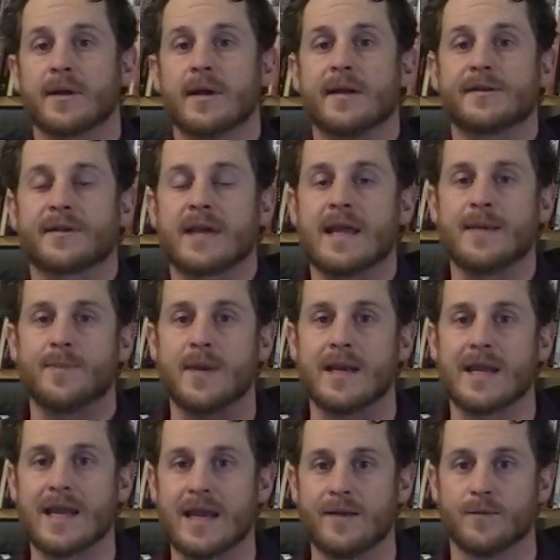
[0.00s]
it's keeping
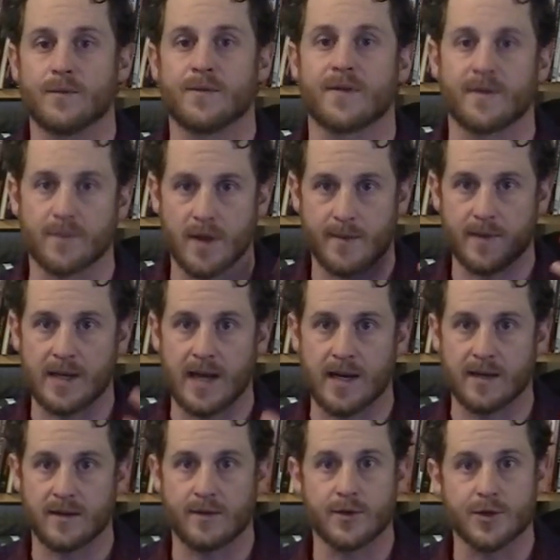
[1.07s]
heat from coming
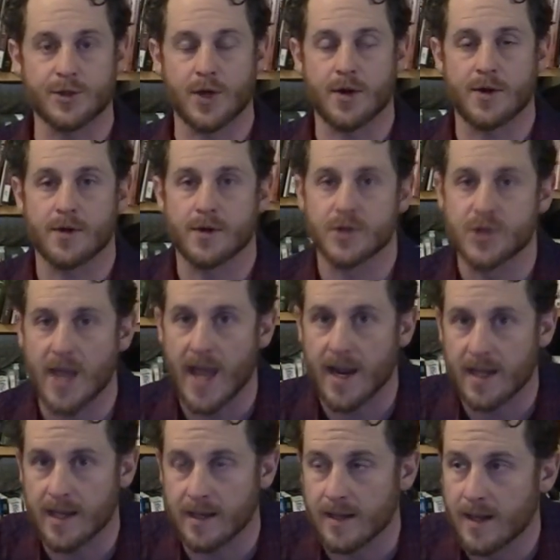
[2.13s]
out of your shirt and your
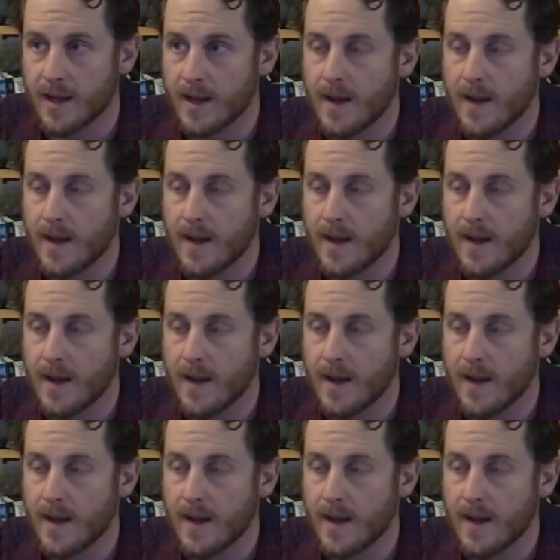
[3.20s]
jacket.